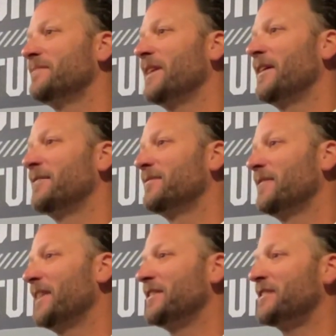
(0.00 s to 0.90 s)
Yeah,
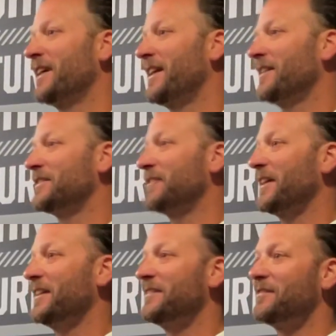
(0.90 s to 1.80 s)
inside,
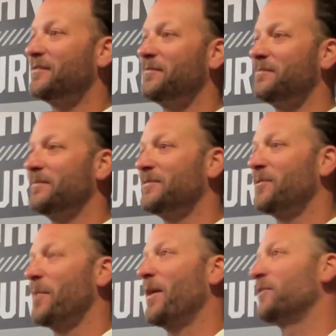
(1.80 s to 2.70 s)
outside,
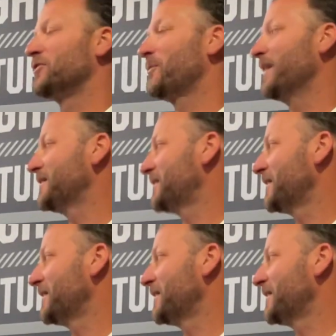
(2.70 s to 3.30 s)
from outer space,